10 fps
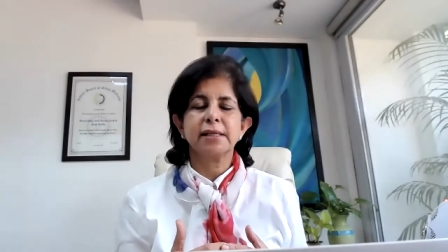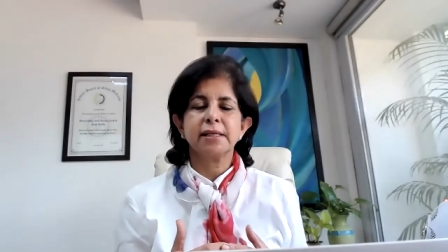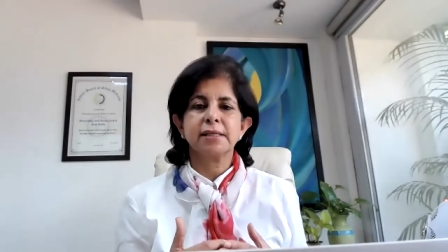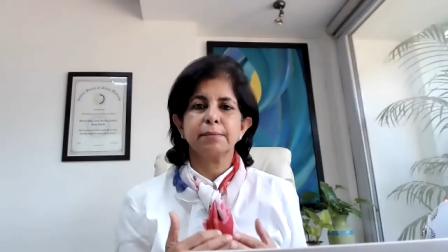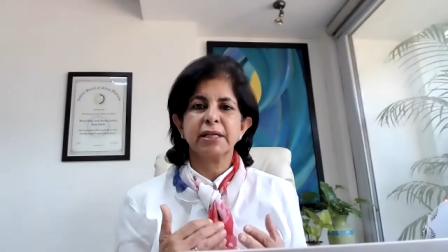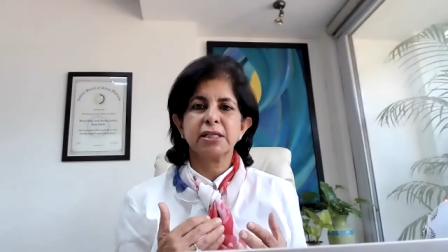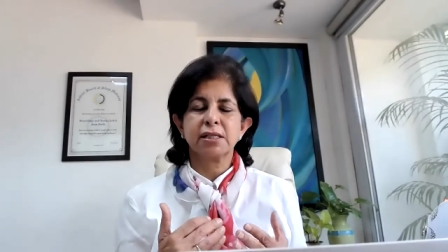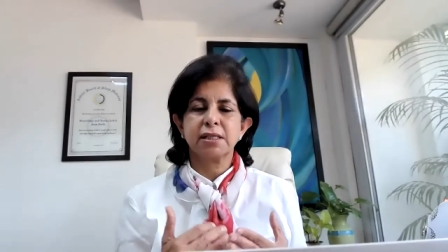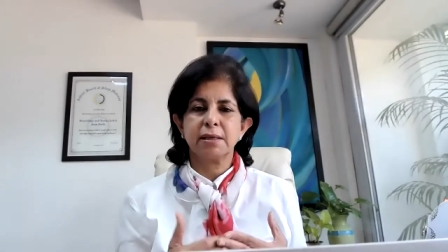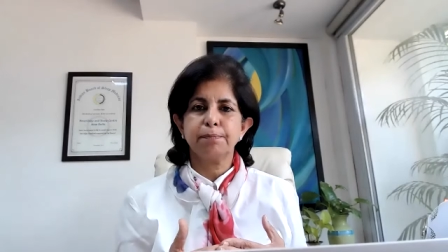it's a much
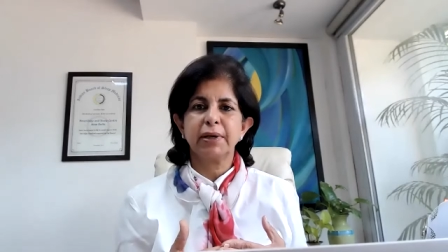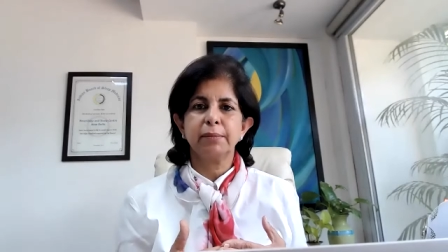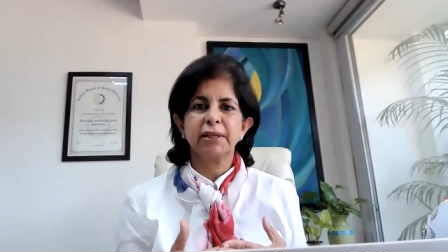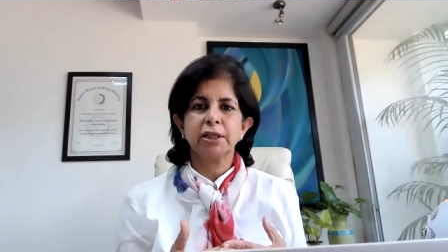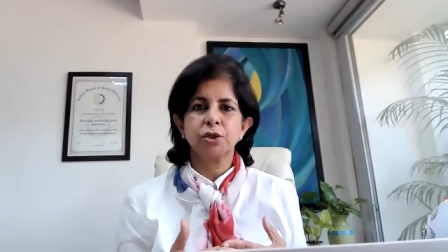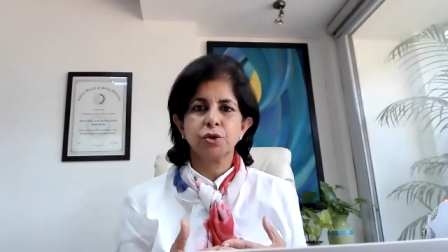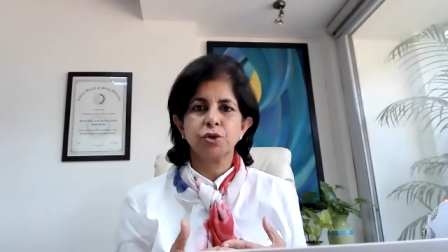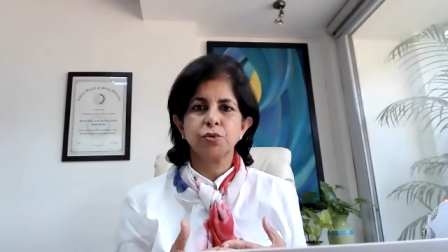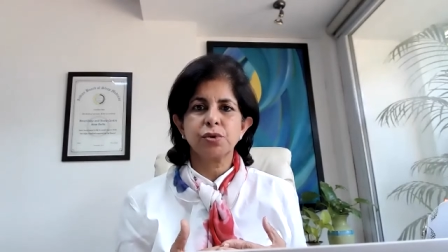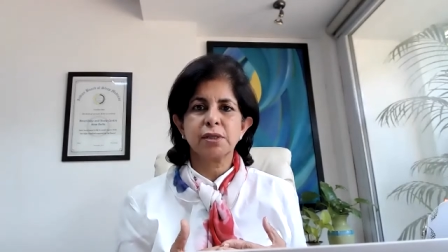simpler method to
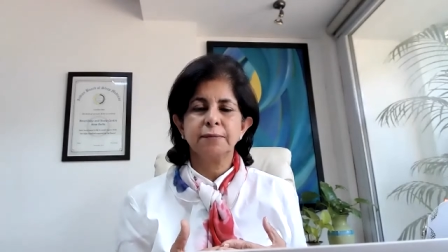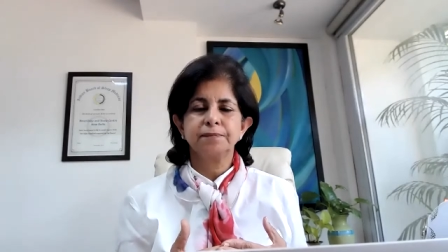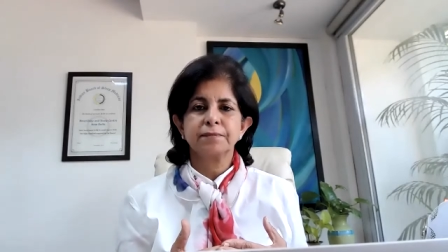use.